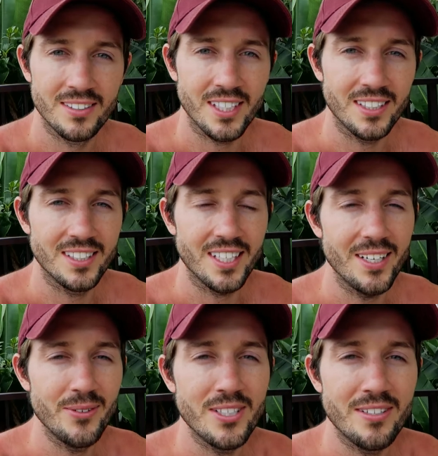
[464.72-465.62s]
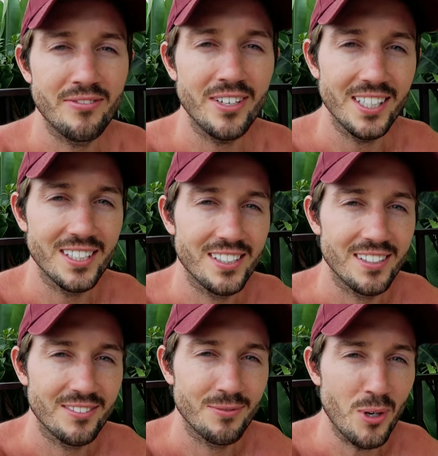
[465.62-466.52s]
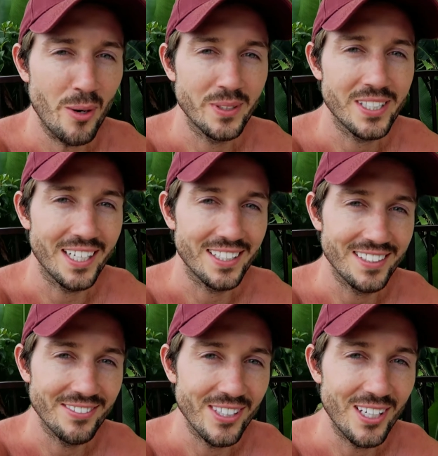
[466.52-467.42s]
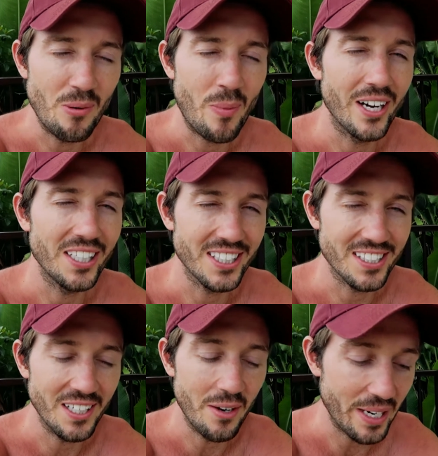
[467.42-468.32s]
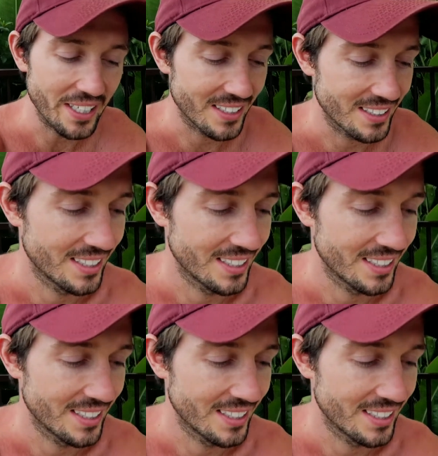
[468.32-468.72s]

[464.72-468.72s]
So today was the first proper test of a little purchase that I made.